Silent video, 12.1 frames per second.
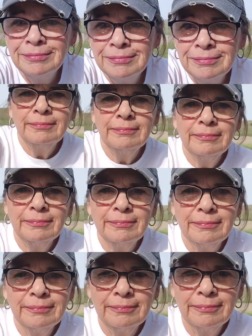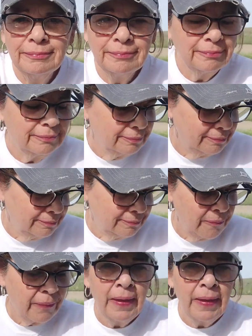Nobody speaks.